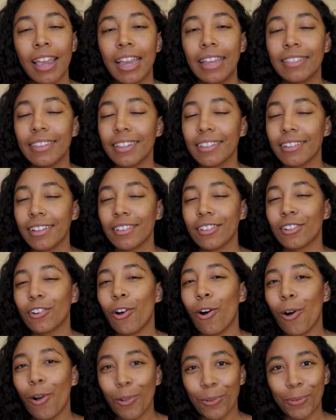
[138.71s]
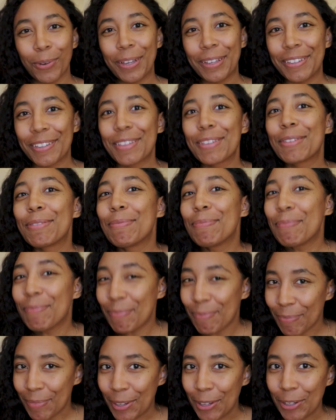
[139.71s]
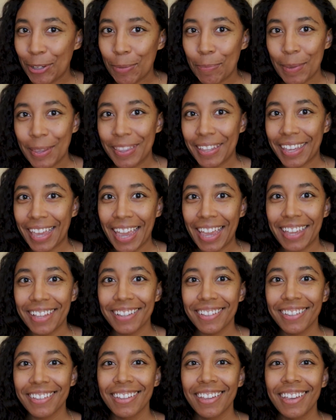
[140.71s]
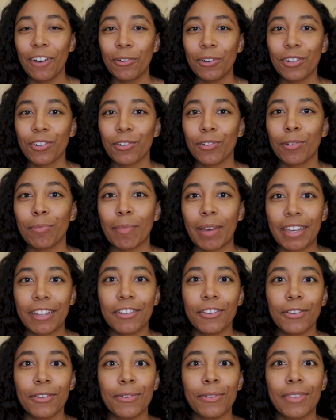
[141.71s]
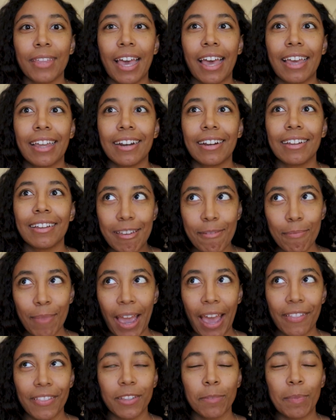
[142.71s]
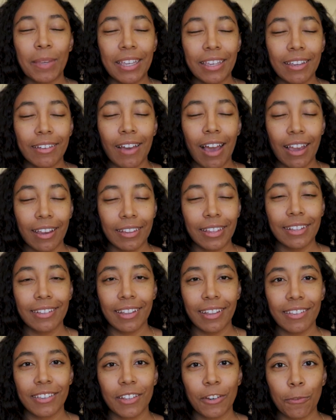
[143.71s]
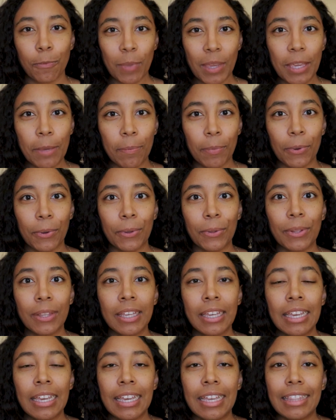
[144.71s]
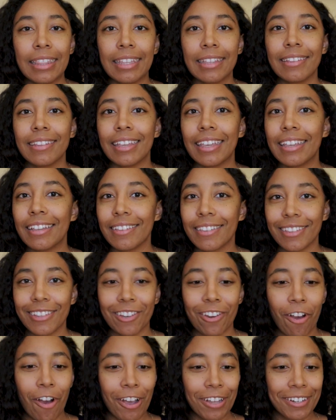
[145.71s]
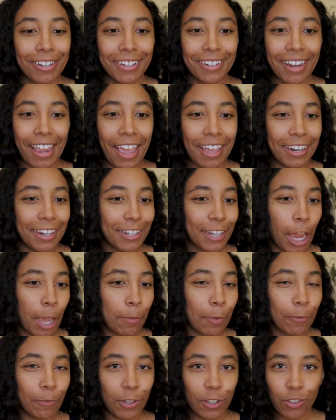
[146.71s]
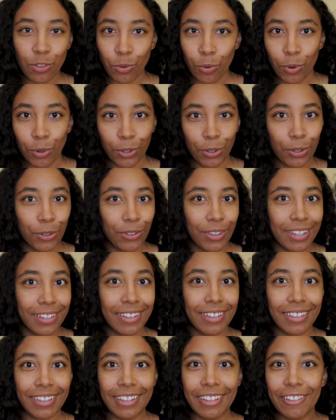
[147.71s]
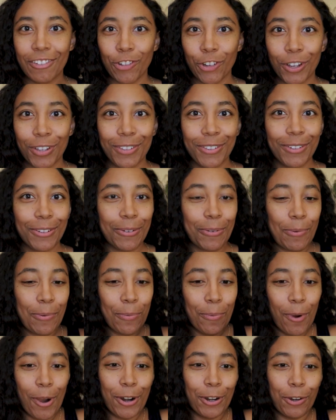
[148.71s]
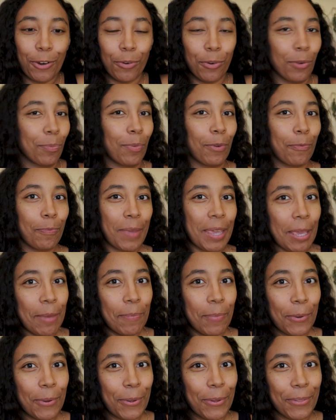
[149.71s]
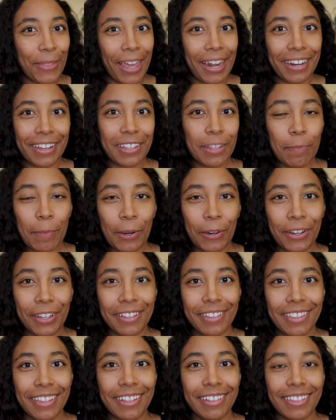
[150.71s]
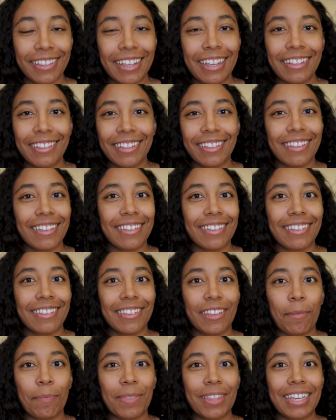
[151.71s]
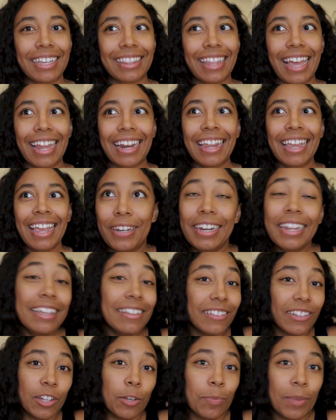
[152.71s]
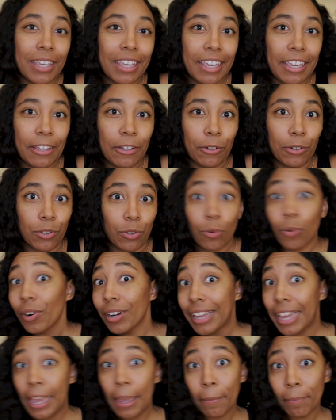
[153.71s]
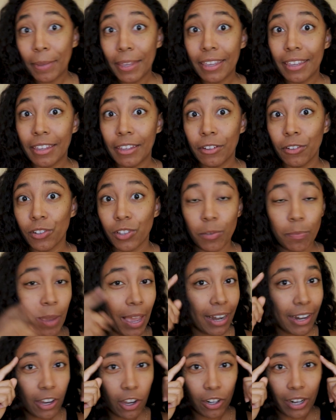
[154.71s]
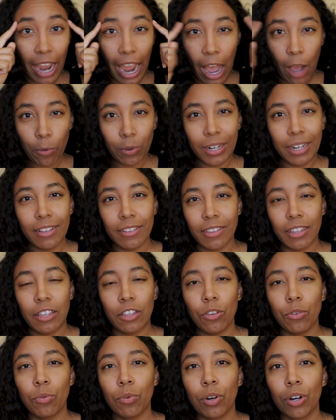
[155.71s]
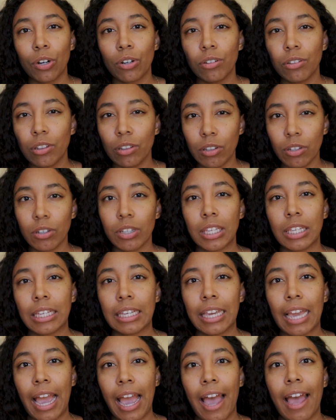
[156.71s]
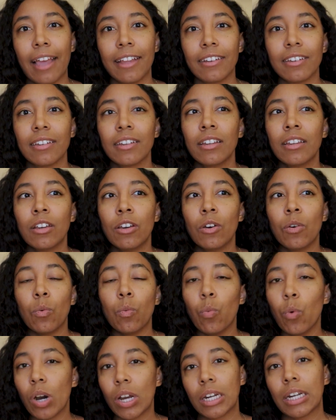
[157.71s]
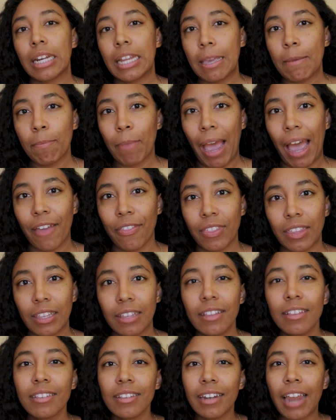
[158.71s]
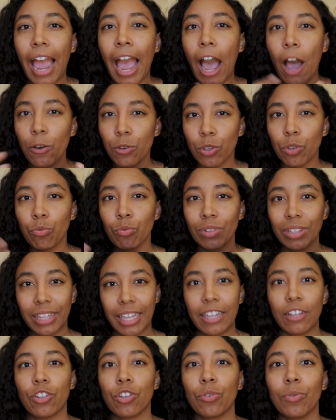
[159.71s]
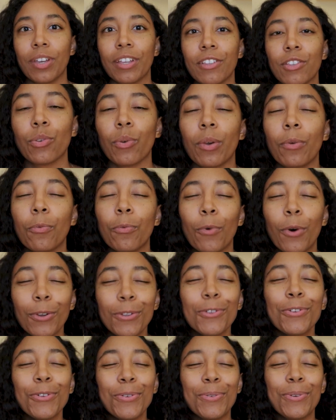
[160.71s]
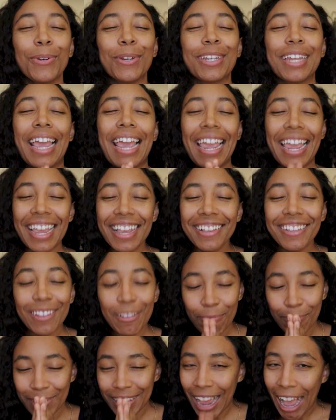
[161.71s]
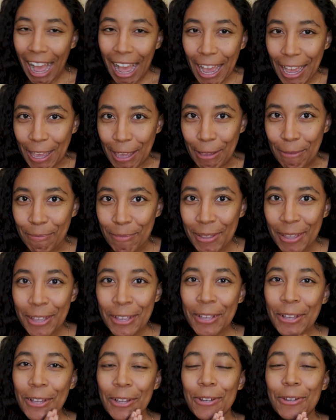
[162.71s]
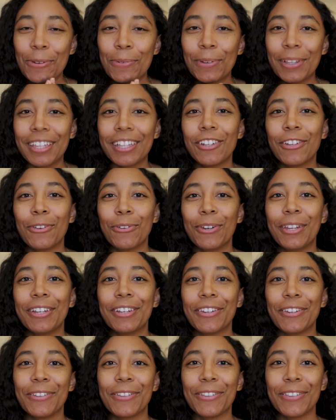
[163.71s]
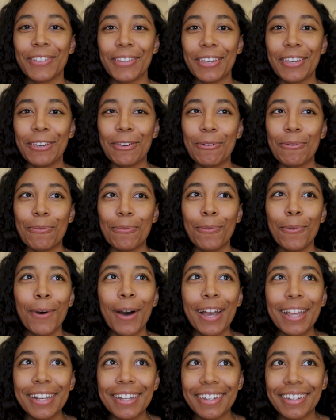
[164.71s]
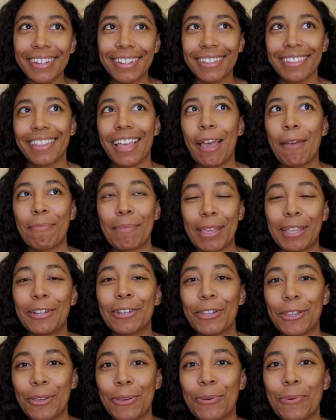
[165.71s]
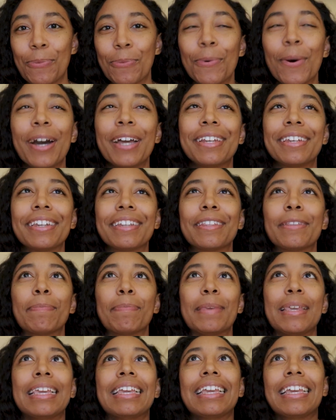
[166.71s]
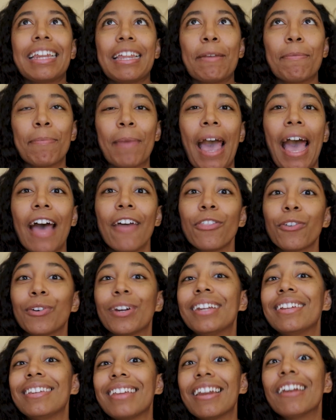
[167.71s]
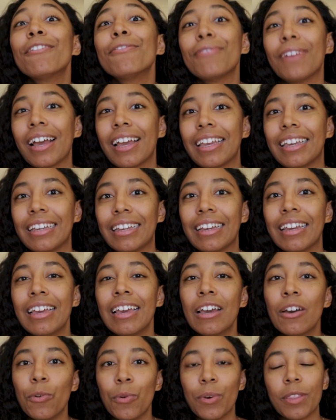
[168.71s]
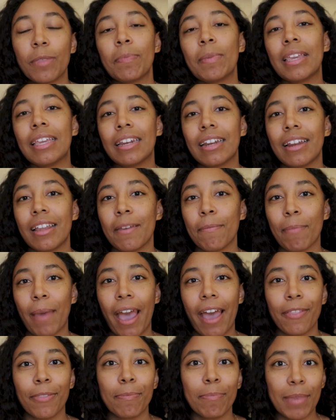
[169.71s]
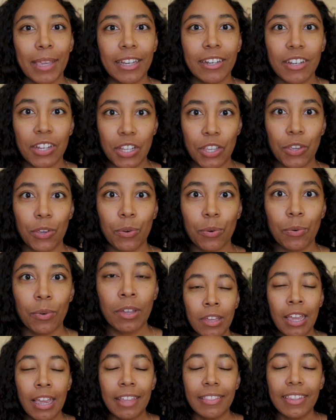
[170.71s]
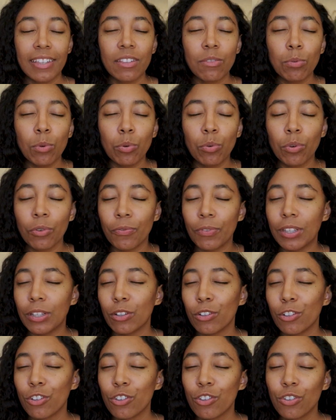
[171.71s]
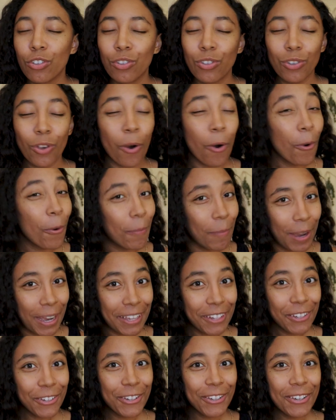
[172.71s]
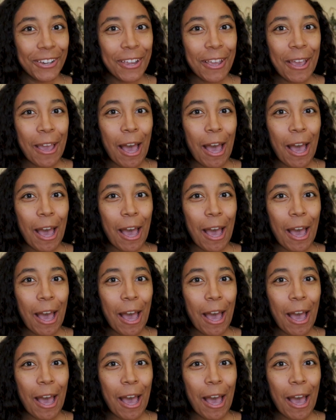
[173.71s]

And this doesn't always need to be the case. I want to remind you that empaths being highly sensitive people, this is not any type of disorder. This isn't just one group of people that experience these things. This isn't something that needs to be healed or can't be healed, depending on how it is that you are looking at what an empath is and how you relate to it. So I want you to take some time to really tune in to see what does that mean to you? What does being an empath or identifying with being an empath mean to you? This will reveal so much